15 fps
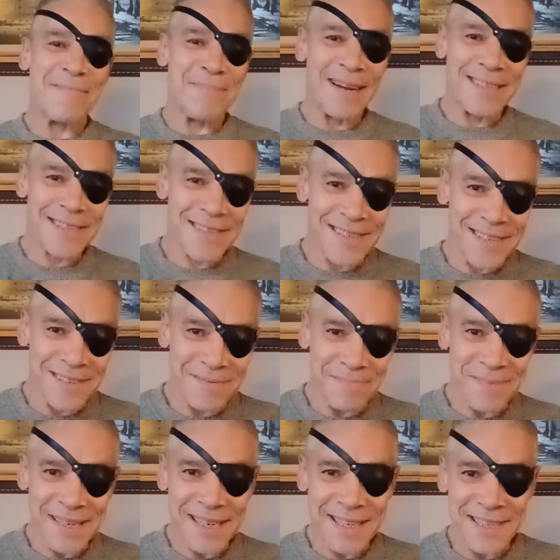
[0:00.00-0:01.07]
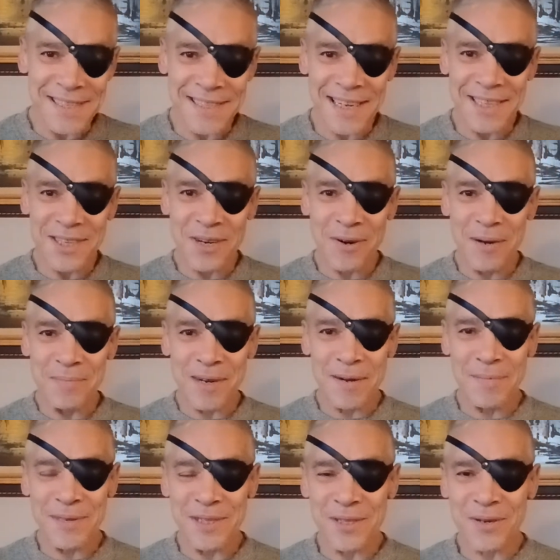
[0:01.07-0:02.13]
mention it because I know I'm
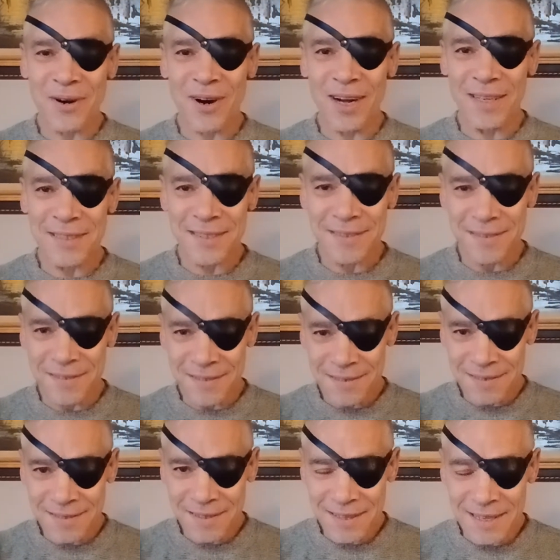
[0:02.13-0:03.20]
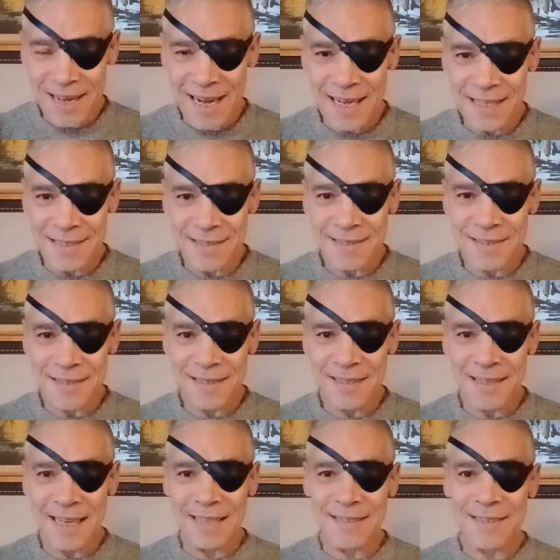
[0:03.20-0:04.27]
coming across as
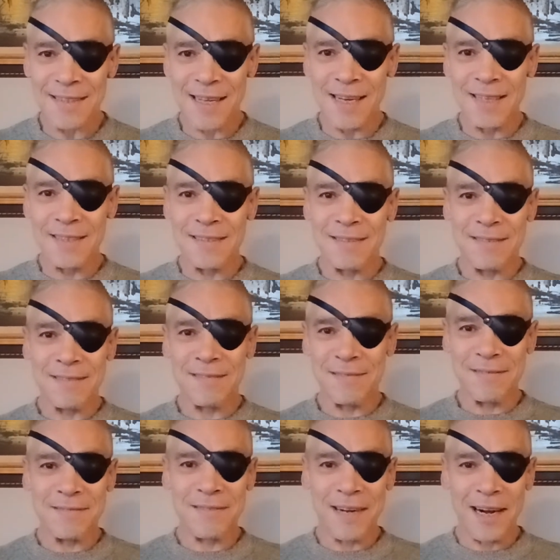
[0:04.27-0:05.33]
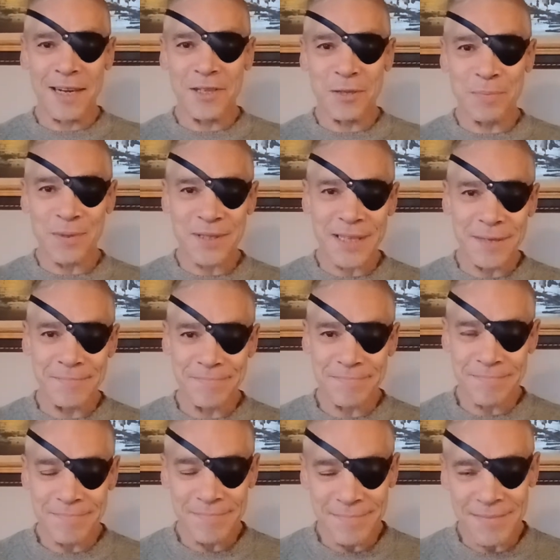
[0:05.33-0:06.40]
less than 100%.
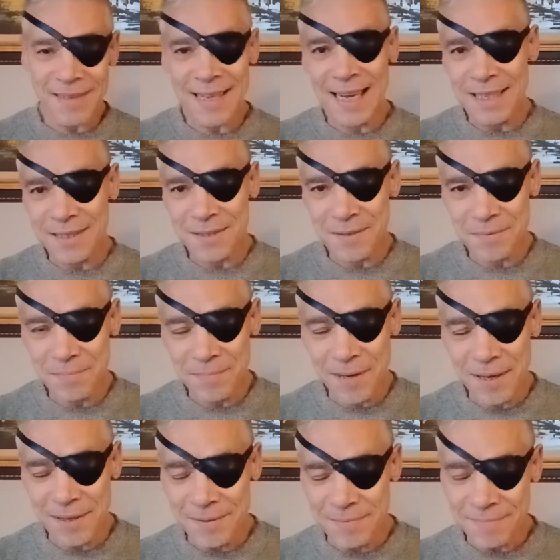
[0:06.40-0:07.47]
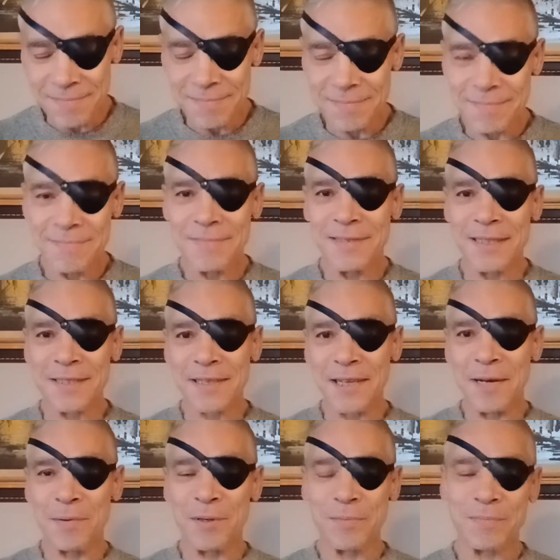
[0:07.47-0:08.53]
That's my
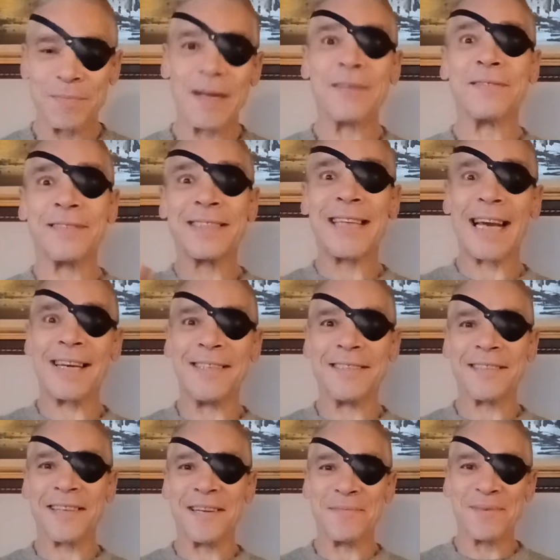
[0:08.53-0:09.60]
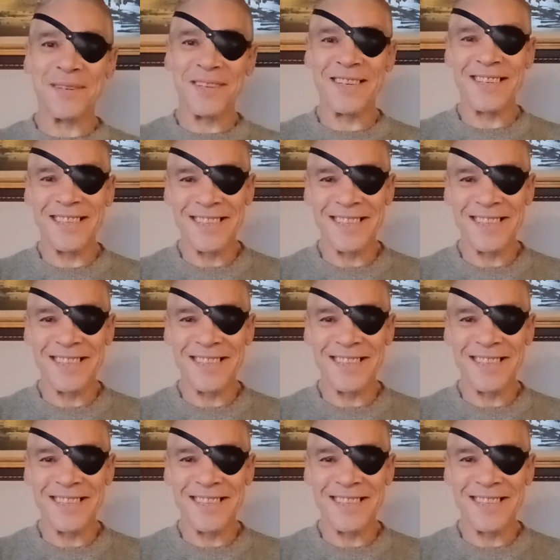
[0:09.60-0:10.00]
disclaimer, second disclaimer.